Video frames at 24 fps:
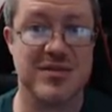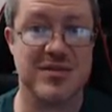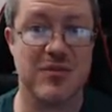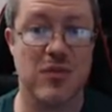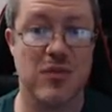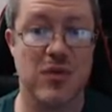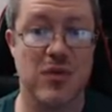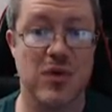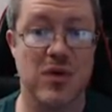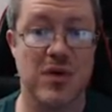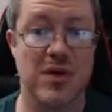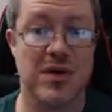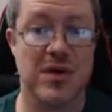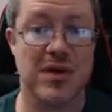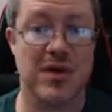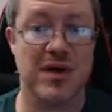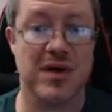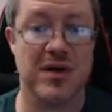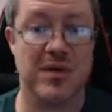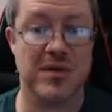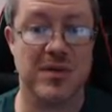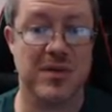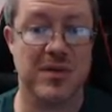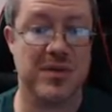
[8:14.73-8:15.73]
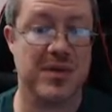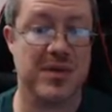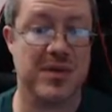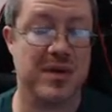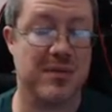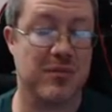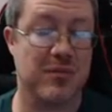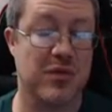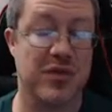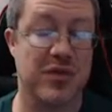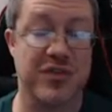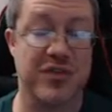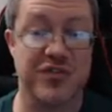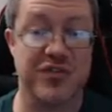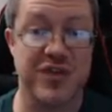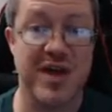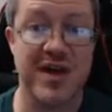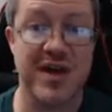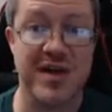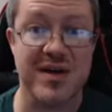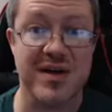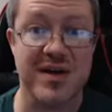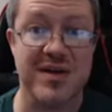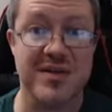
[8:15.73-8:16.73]
or with the
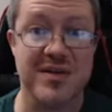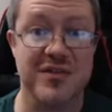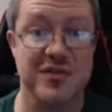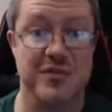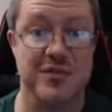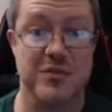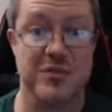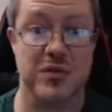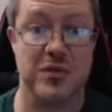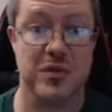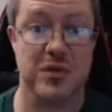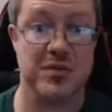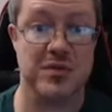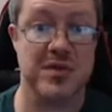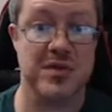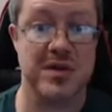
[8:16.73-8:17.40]
Scions, or